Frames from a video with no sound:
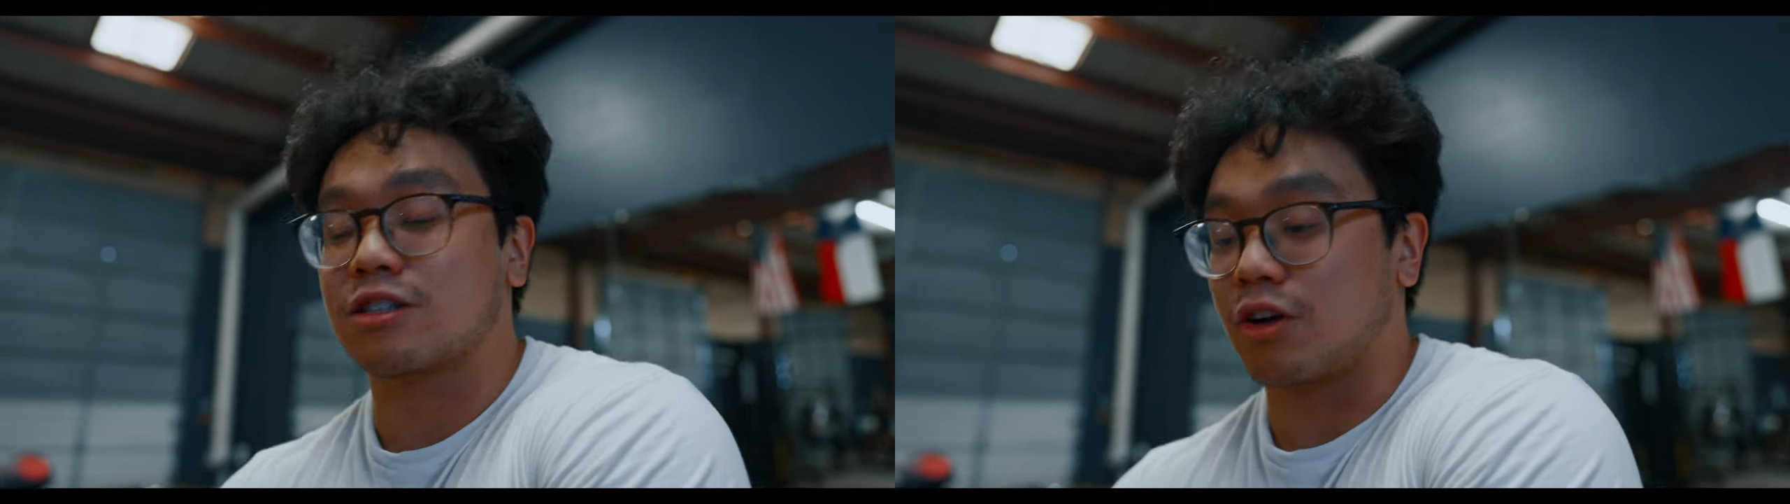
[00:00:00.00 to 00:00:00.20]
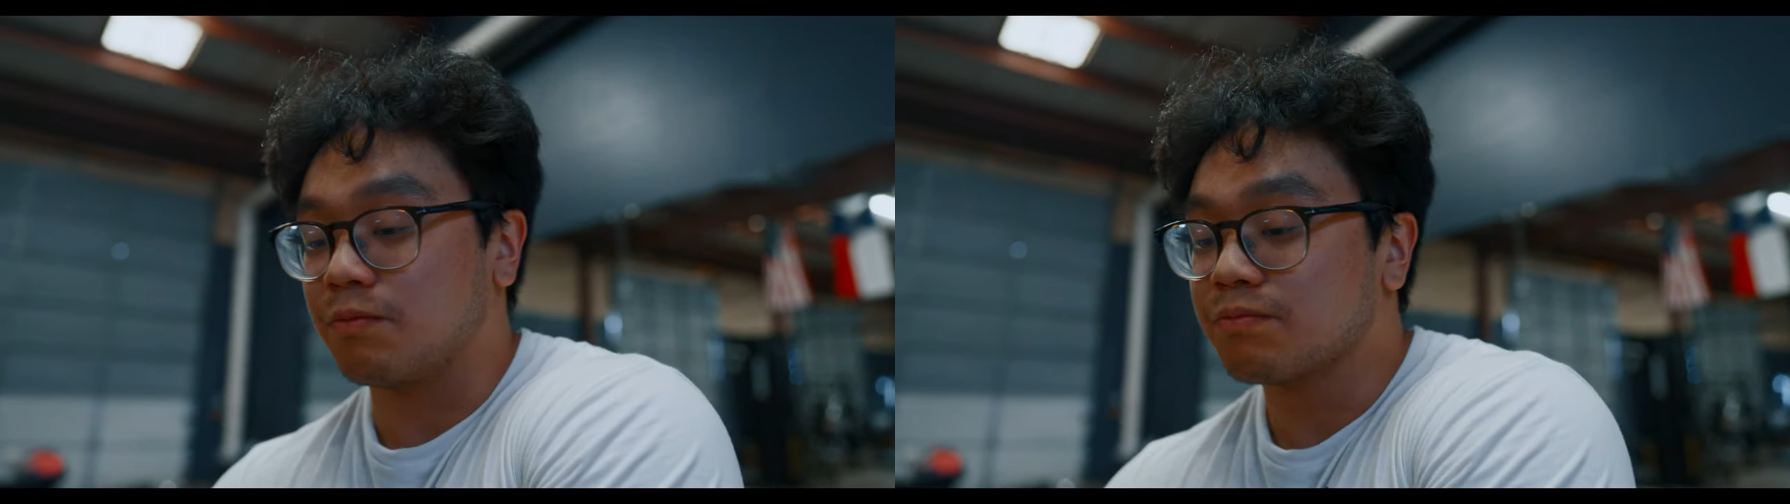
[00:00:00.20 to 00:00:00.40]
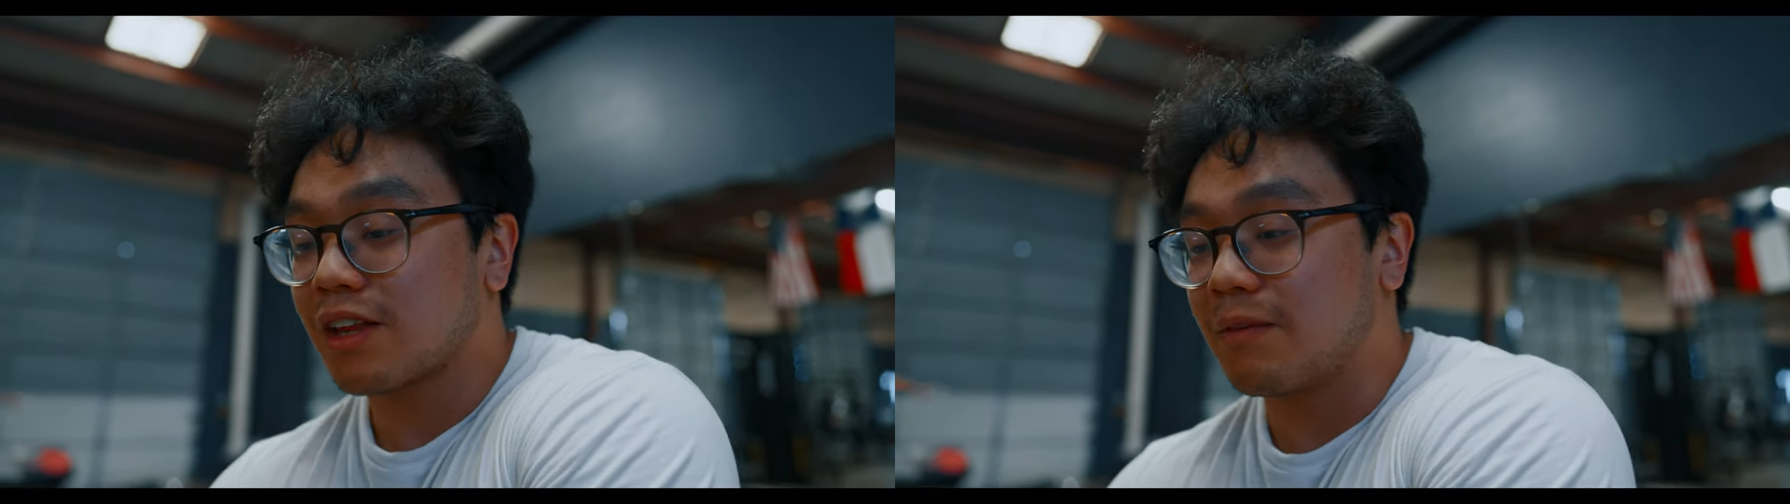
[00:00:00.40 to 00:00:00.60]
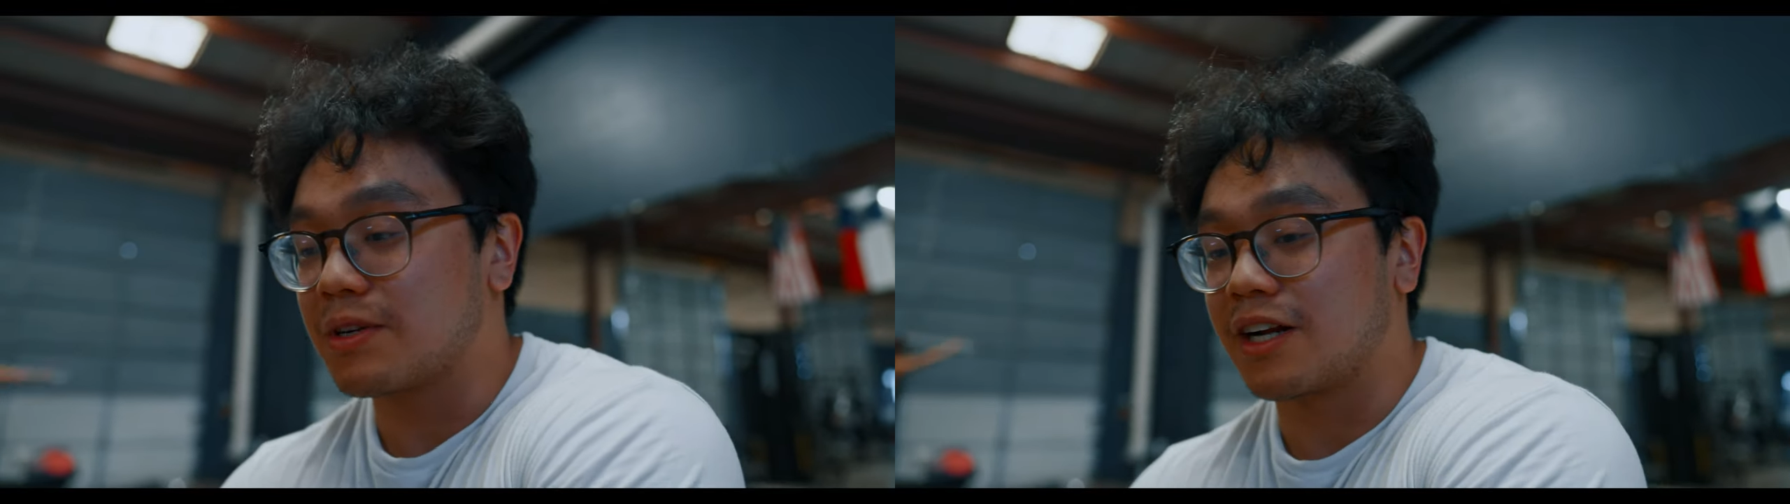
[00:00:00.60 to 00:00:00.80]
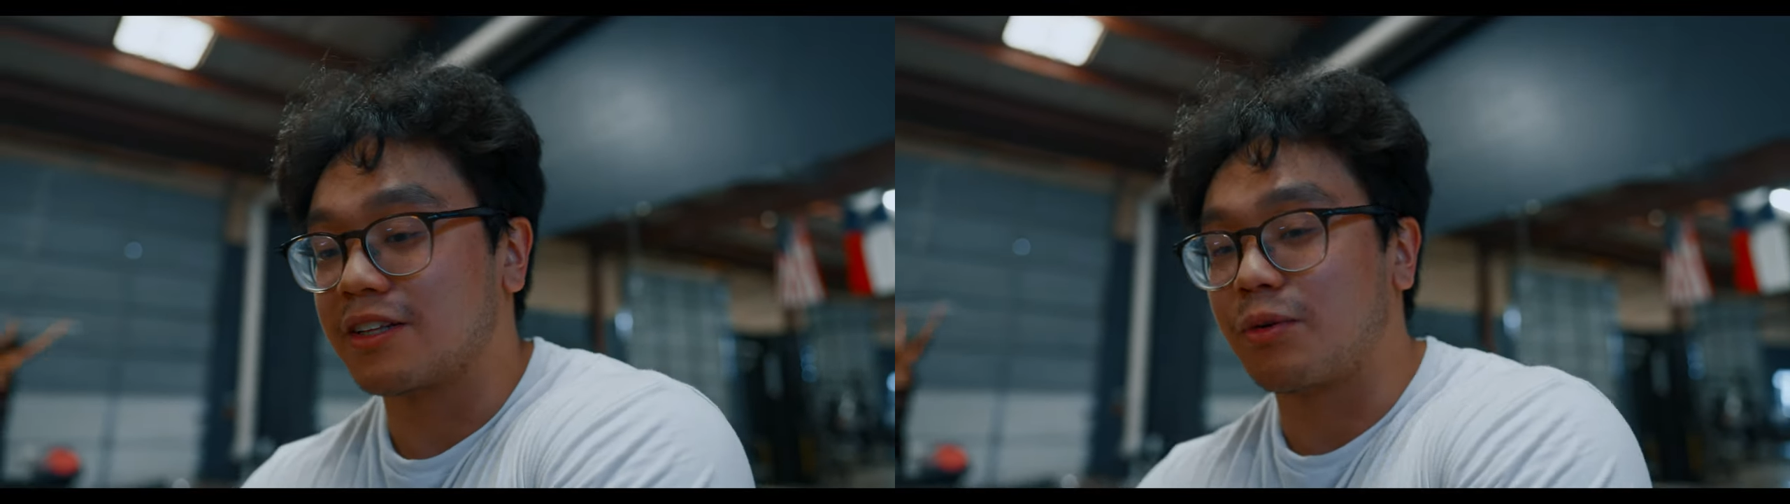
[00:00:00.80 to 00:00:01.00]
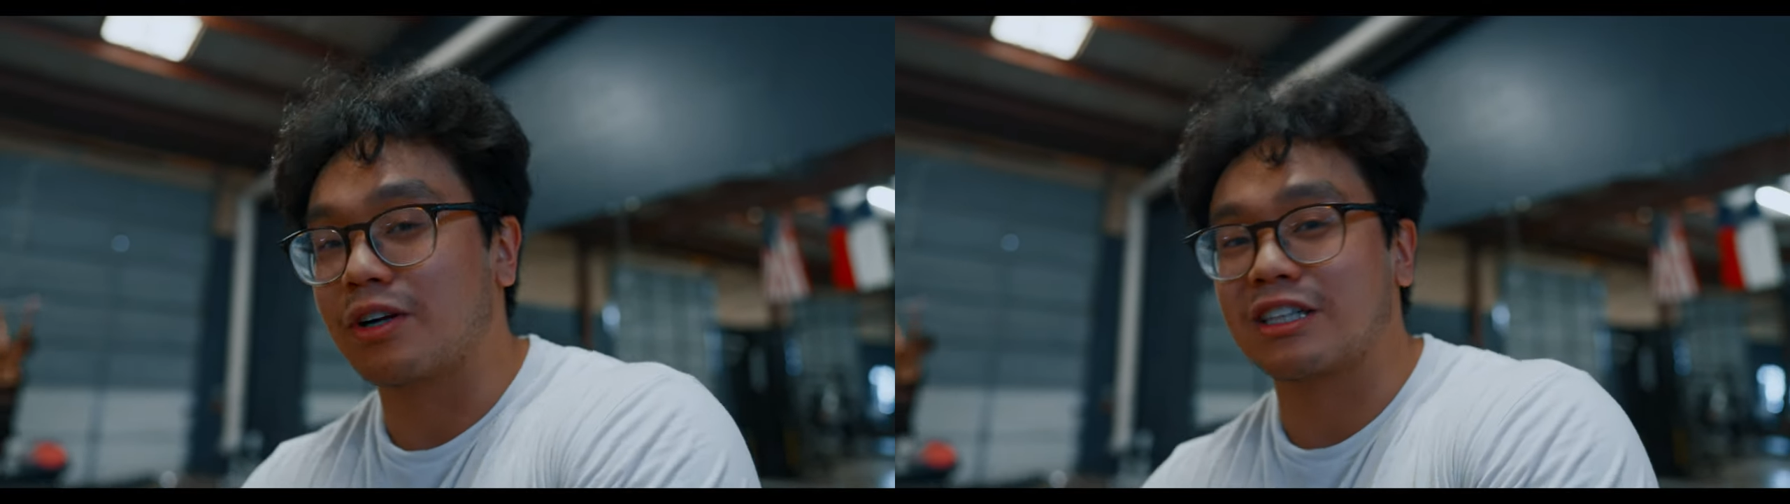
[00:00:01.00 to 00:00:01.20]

So I'm excited to watch.